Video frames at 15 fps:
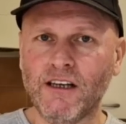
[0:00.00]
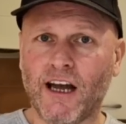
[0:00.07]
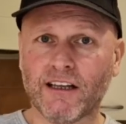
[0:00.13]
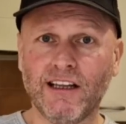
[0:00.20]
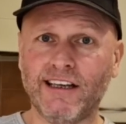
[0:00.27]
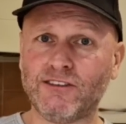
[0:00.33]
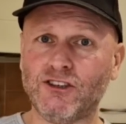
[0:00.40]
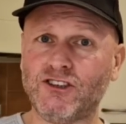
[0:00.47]
I'd
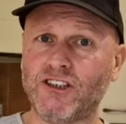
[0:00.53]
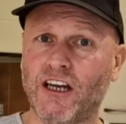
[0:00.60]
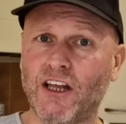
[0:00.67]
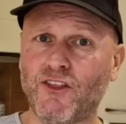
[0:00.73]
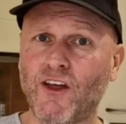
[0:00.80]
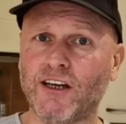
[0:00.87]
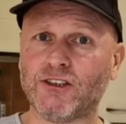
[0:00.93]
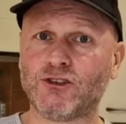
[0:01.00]
like to
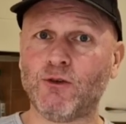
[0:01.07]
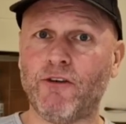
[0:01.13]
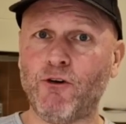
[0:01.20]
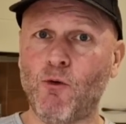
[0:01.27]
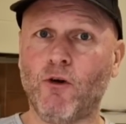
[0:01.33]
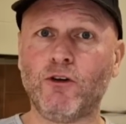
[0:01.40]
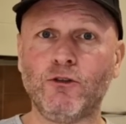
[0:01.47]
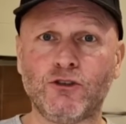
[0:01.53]
say thanks to
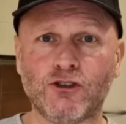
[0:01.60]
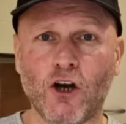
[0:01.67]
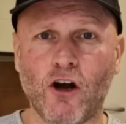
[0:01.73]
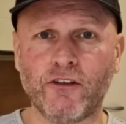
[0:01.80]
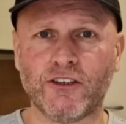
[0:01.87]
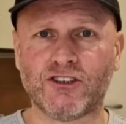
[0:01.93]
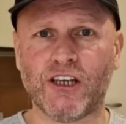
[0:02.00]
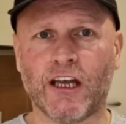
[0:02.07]
everyone who's
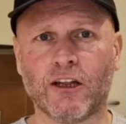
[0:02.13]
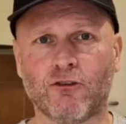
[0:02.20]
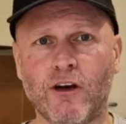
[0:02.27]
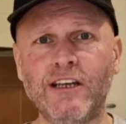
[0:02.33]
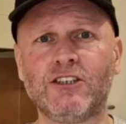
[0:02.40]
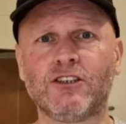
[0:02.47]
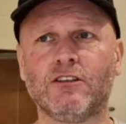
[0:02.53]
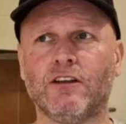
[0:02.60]
joined the channel
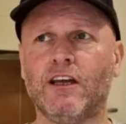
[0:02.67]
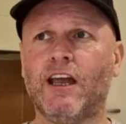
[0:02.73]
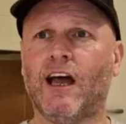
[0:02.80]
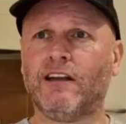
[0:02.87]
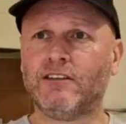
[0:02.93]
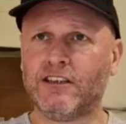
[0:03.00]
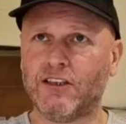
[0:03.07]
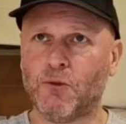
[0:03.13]
recently
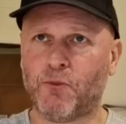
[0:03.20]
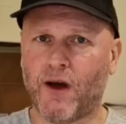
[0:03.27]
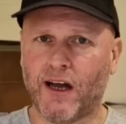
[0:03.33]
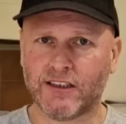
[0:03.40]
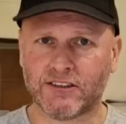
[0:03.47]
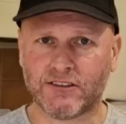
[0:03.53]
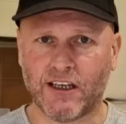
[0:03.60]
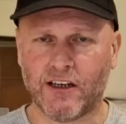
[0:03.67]
and in the
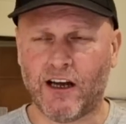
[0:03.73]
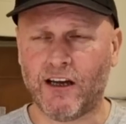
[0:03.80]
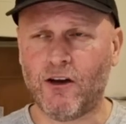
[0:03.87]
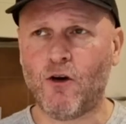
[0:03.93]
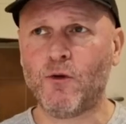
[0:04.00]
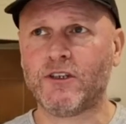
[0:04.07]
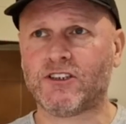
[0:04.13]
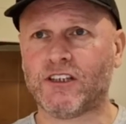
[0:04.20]
past. I
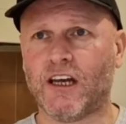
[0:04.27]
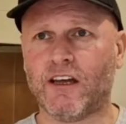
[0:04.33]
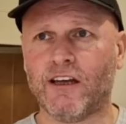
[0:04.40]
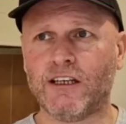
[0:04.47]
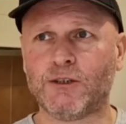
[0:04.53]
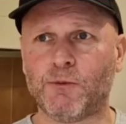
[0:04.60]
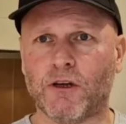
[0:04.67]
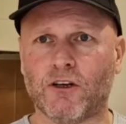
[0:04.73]
always say
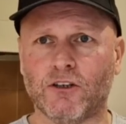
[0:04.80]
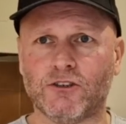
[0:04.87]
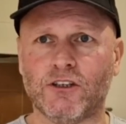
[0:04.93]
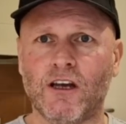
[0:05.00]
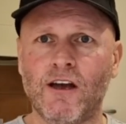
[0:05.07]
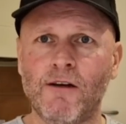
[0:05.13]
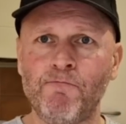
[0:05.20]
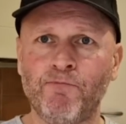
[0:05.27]
this because
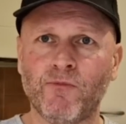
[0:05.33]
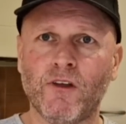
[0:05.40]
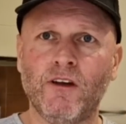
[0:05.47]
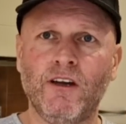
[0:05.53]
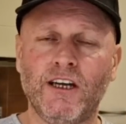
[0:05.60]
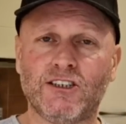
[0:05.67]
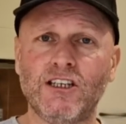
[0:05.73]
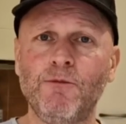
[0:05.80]

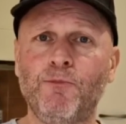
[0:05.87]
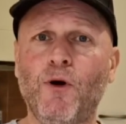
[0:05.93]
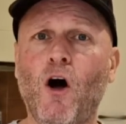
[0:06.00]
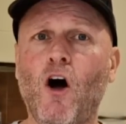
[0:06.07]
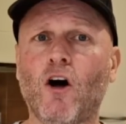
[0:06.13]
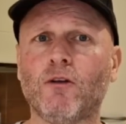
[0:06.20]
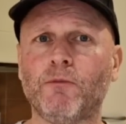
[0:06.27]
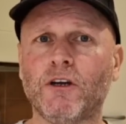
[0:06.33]
it's
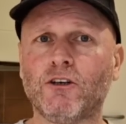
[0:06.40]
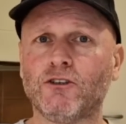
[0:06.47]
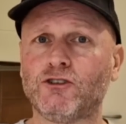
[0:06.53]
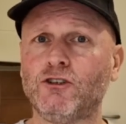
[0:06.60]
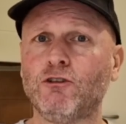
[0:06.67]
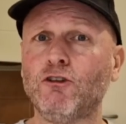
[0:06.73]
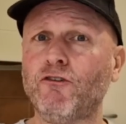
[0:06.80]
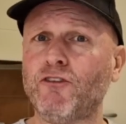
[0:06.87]
important, because
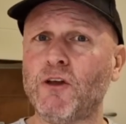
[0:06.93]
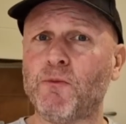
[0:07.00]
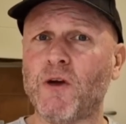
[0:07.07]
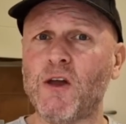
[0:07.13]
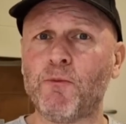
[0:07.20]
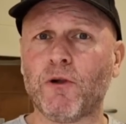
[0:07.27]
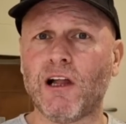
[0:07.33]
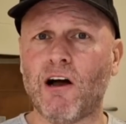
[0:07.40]
you lovely
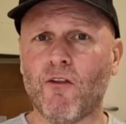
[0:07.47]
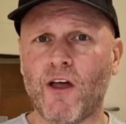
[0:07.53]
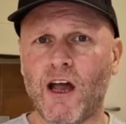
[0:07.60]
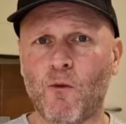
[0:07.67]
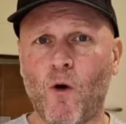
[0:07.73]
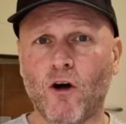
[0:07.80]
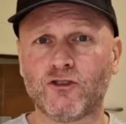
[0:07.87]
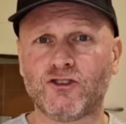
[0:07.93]
people out
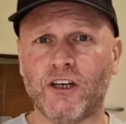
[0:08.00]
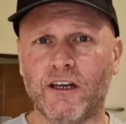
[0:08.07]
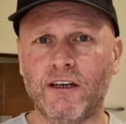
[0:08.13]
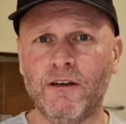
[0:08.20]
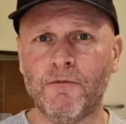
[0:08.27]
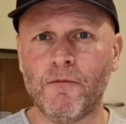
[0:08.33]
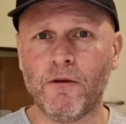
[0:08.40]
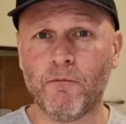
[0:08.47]
there
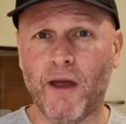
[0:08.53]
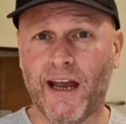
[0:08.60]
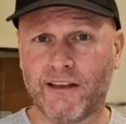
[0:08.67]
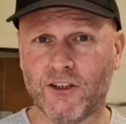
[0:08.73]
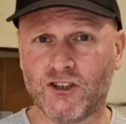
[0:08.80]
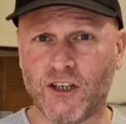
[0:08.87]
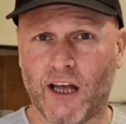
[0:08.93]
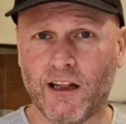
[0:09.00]
watching make
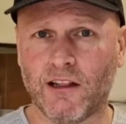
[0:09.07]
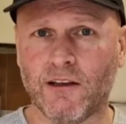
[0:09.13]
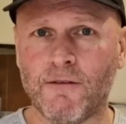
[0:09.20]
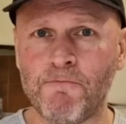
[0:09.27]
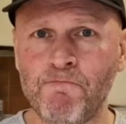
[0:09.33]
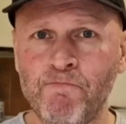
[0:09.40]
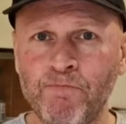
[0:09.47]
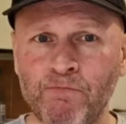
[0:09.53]
the
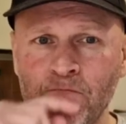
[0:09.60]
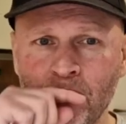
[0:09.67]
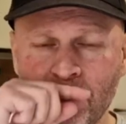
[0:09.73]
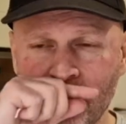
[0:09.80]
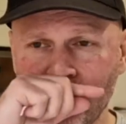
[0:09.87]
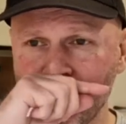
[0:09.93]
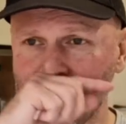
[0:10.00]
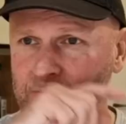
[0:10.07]
channel.
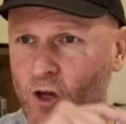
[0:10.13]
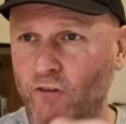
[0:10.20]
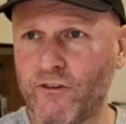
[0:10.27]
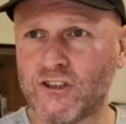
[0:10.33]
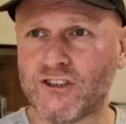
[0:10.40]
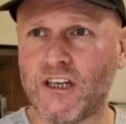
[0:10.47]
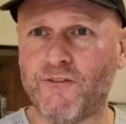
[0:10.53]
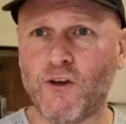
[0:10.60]

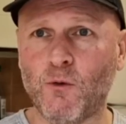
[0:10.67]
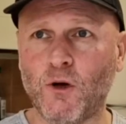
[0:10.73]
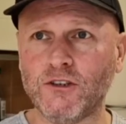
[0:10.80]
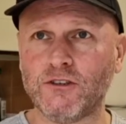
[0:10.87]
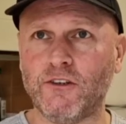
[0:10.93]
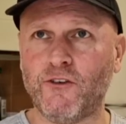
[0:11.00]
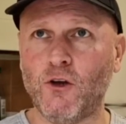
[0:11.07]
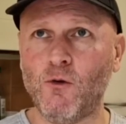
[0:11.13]
Obviously, if it
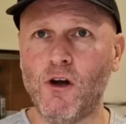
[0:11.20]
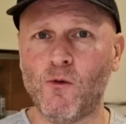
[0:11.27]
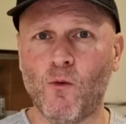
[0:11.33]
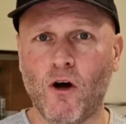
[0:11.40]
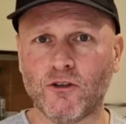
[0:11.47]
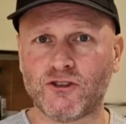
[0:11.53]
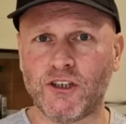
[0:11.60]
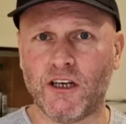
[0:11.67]
wasn't, if you weren't
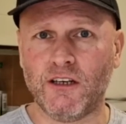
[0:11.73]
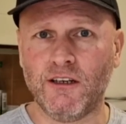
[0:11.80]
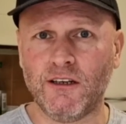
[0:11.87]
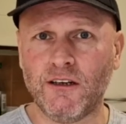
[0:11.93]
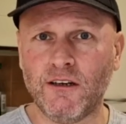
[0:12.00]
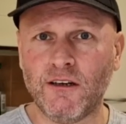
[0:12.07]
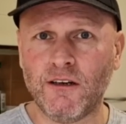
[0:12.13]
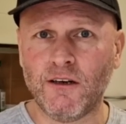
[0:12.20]
watching,
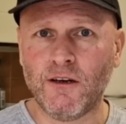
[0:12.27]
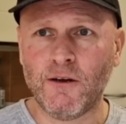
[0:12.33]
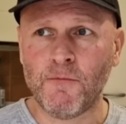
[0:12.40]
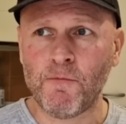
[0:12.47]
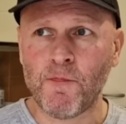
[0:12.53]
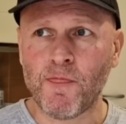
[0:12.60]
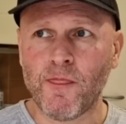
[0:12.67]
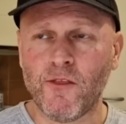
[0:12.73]

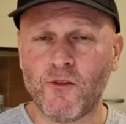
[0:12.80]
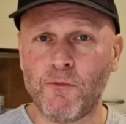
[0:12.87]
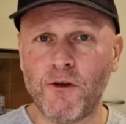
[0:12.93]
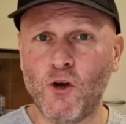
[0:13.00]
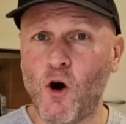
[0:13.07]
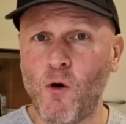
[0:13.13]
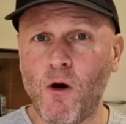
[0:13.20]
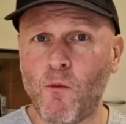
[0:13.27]
there'd be
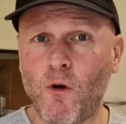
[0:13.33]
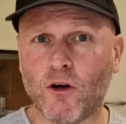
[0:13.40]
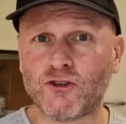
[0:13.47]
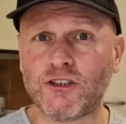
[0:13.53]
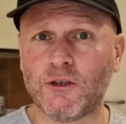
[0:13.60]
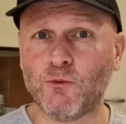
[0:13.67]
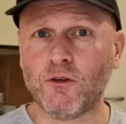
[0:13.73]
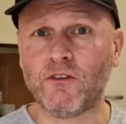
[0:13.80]
no one
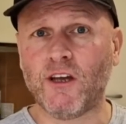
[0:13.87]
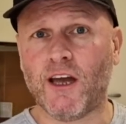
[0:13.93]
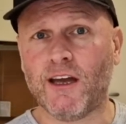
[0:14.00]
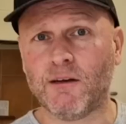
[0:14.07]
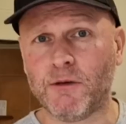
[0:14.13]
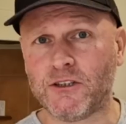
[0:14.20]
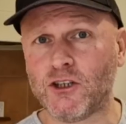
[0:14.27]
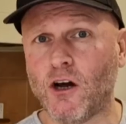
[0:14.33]
watching, would there?
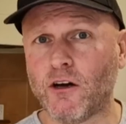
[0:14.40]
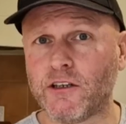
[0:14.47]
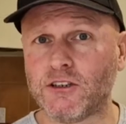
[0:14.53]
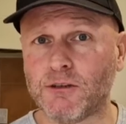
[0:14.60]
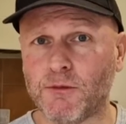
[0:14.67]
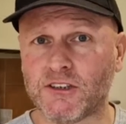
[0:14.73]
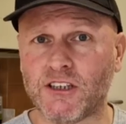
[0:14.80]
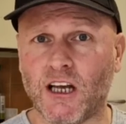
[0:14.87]
I'd be talking
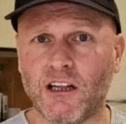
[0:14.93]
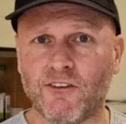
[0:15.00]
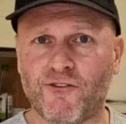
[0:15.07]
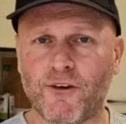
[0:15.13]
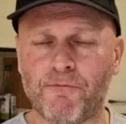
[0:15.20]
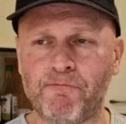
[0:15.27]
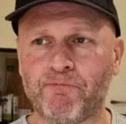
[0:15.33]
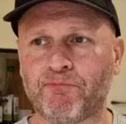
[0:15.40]
to
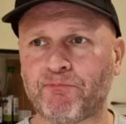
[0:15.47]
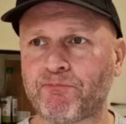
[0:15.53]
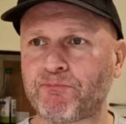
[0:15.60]
myself.